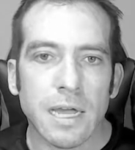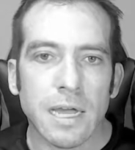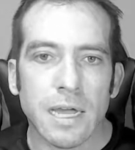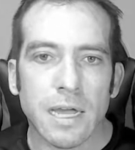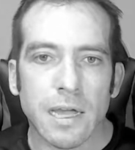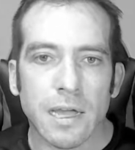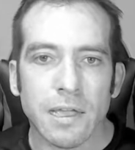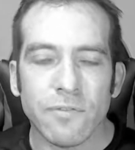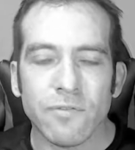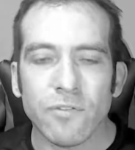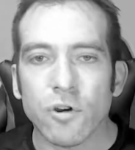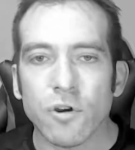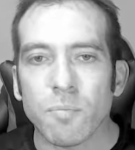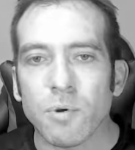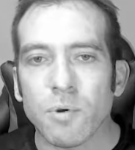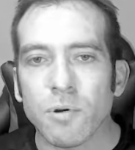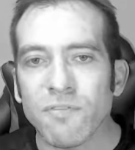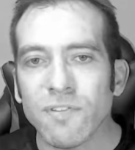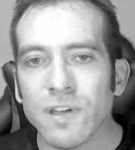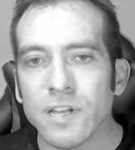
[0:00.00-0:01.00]
If you're a
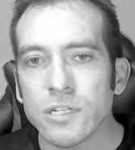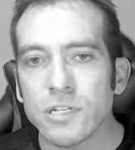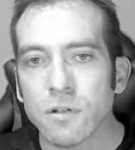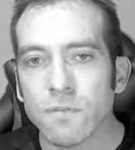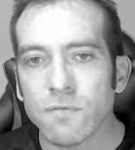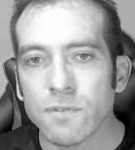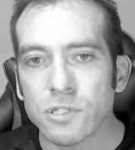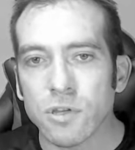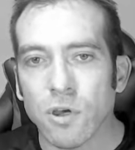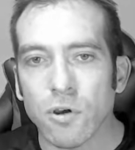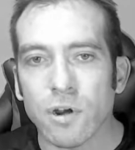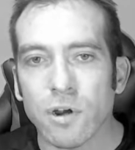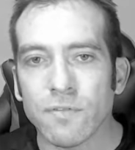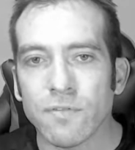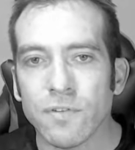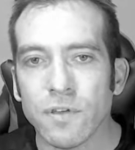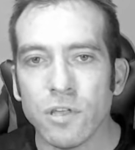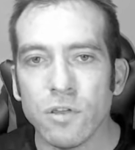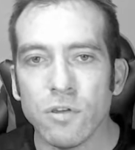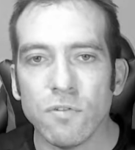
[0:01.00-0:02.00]
professional
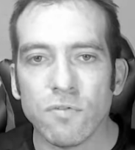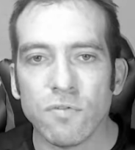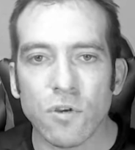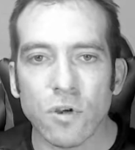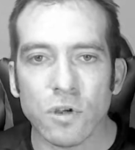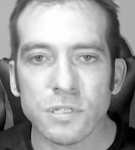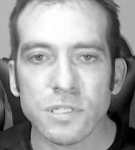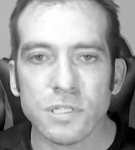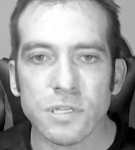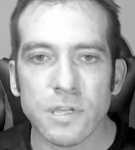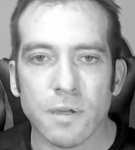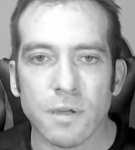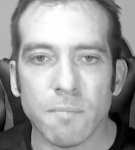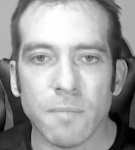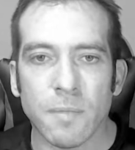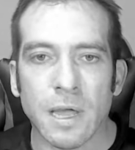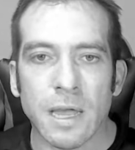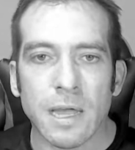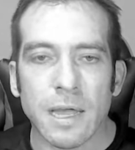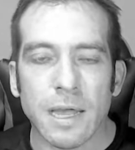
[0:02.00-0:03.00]
photographer, you've got
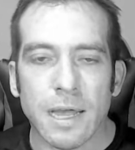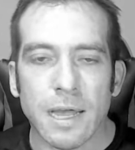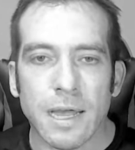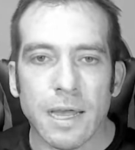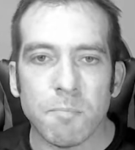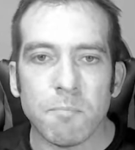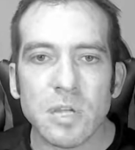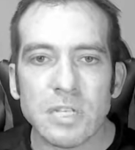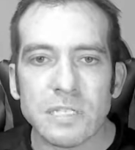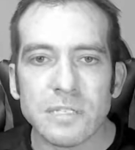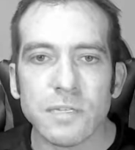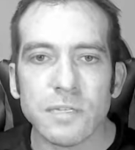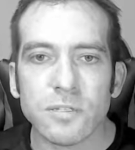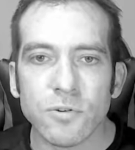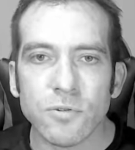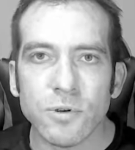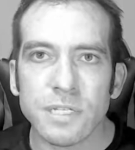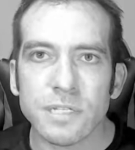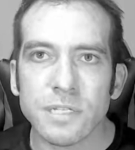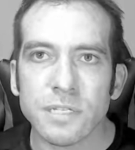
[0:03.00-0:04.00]
some
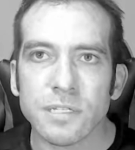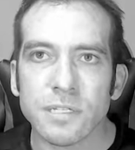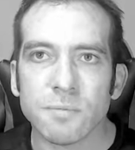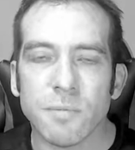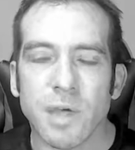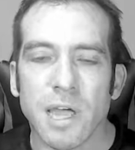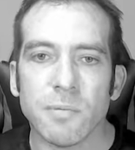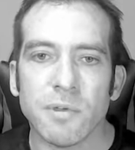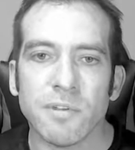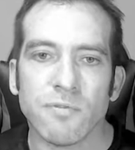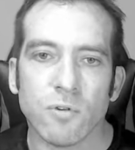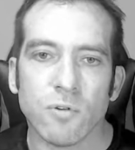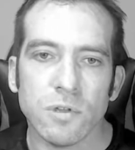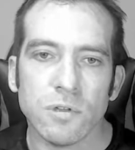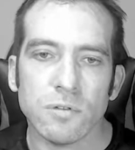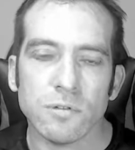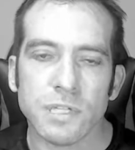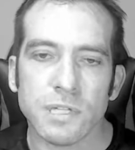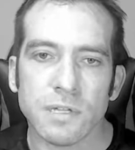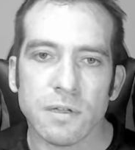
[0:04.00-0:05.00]
business reasons maybe for
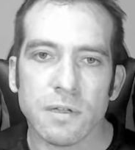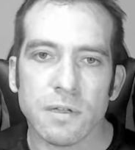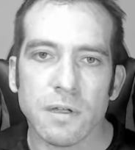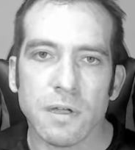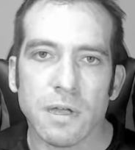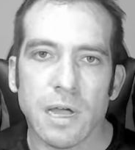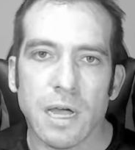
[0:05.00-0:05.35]
using